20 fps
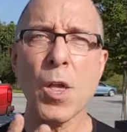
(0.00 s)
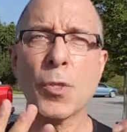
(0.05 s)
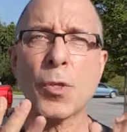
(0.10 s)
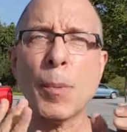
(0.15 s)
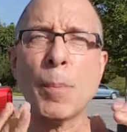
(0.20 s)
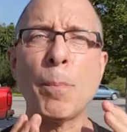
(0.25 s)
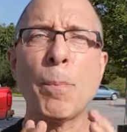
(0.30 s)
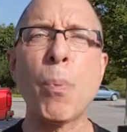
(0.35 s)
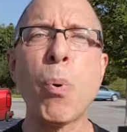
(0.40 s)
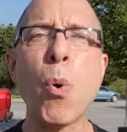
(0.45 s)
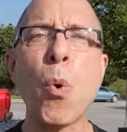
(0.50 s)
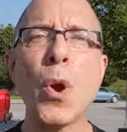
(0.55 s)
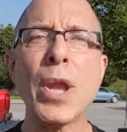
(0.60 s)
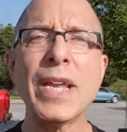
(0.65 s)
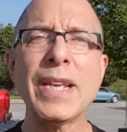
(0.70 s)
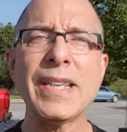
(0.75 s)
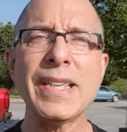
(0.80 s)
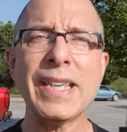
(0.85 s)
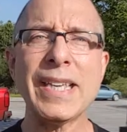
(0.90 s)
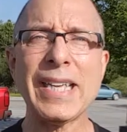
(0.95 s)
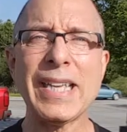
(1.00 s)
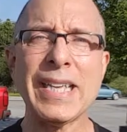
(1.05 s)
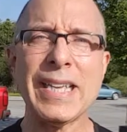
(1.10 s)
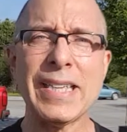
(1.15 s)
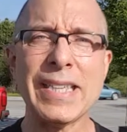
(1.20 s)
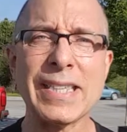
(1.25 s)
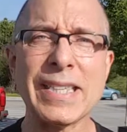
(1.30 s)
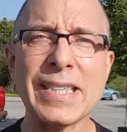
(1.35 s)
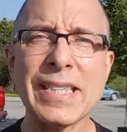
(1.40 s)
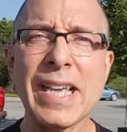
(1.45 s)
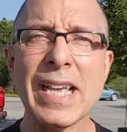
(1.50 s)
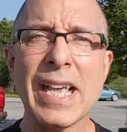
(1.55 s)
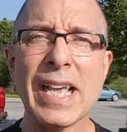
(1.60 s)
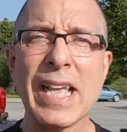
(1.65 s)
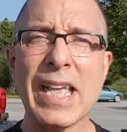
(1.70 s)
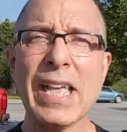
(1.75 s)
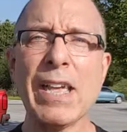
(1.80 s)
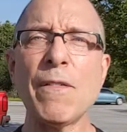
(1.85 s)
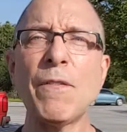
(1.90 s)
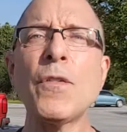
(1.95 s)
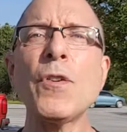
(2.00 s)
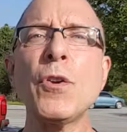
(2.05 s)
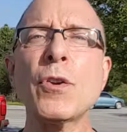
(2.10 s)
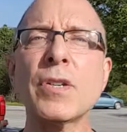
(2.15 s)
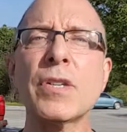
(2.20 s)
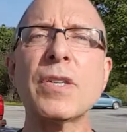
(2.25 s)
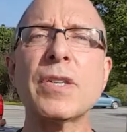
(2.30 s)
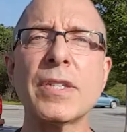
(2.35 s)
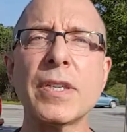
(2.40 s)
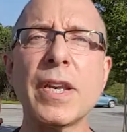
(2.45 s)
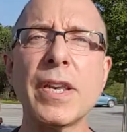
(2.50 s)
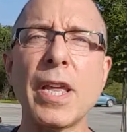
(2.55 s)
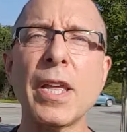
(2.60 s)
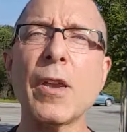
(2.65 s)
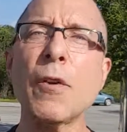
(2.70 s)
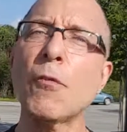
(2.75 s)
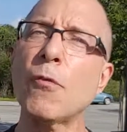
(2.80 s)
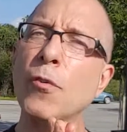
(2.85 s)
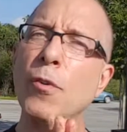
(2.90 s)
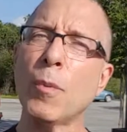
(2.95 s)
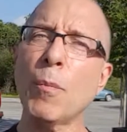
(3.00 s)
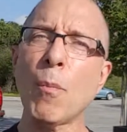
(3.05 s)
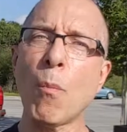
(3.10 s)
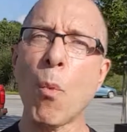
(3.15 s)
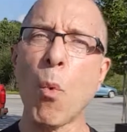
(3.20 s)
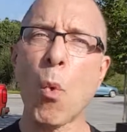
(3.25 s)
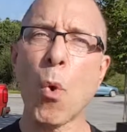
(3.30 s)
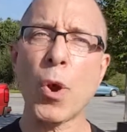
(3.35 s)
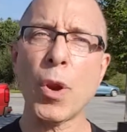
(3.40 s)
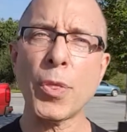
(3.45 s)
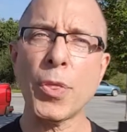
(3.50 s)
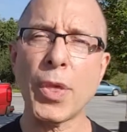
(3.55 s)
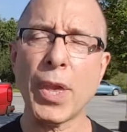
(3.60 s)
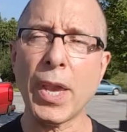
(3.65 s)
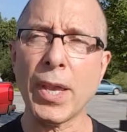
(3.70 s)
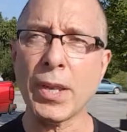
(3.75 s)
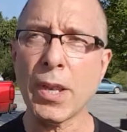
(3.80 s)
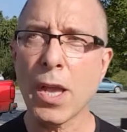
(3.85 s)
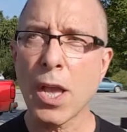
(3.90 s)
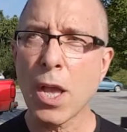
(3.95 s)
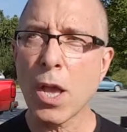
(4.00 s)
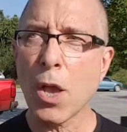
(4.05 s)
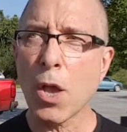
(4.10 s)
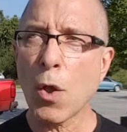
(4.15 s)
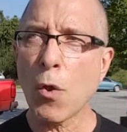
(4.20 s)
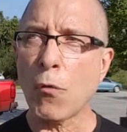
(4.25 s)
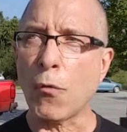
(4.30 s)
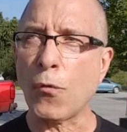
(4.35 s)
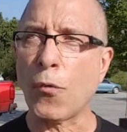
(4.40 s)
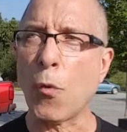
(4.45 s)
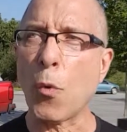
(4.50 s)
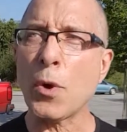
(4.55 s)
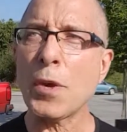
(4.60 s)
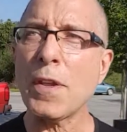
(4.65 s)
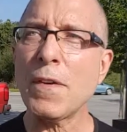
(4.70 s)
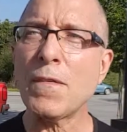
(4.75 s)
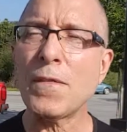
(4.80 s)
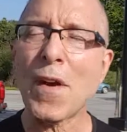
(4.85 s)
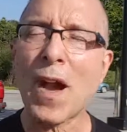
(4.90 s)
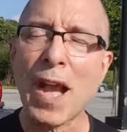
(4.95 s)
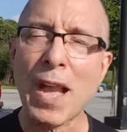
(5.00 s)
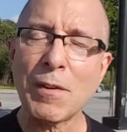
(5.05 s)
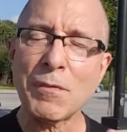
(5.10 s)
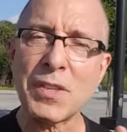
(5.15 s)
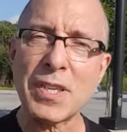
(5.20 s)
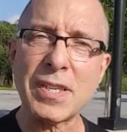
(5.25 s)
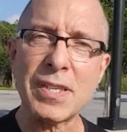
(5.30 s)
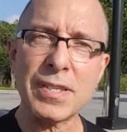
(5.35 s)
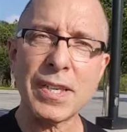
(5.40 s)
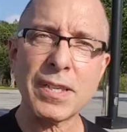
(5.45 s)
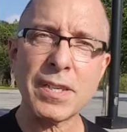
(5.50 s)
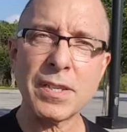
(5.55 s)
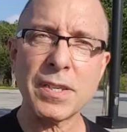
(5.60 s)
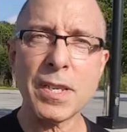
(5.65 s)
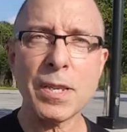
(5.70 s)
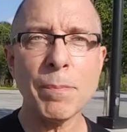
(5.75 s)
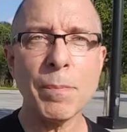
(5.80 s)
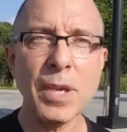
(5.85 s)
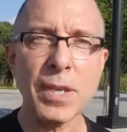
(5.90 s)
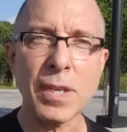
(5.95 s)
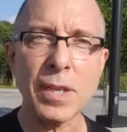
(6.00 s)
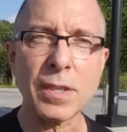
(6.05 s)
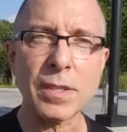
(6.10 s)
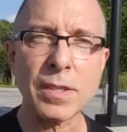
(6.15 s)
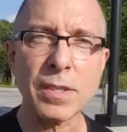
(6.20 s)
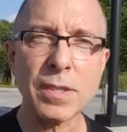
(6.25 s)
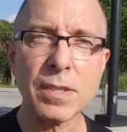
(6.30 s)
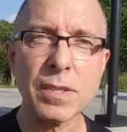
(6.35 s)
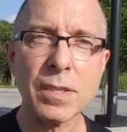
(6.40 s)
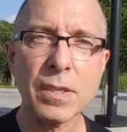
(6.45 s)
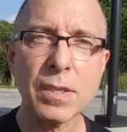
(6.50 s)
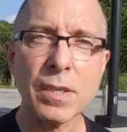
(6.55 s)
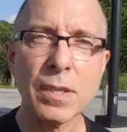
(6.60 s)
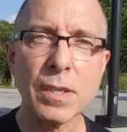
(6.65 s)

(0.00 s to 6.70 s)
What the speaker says: The point is, if you're sitting for more than 45 to 60 minutes,